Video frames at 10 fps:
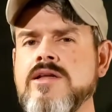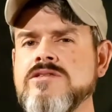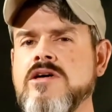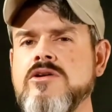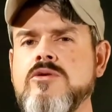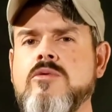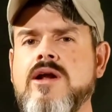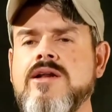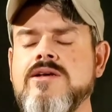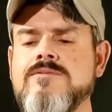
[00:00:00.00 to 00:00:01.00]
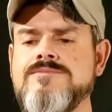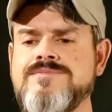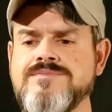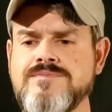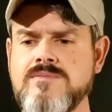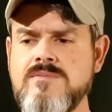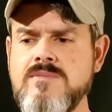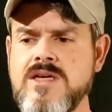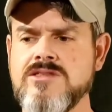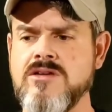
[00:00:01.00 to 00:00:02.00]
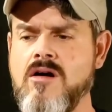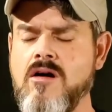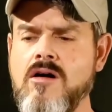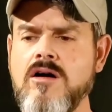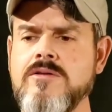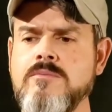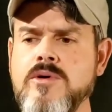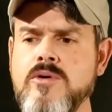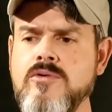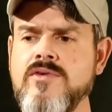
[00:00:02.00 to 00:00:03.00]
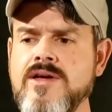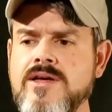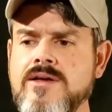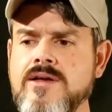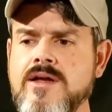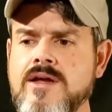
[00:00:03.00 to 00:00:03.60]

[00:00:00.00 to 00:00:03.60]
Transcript: It's underrated. It's an odd movie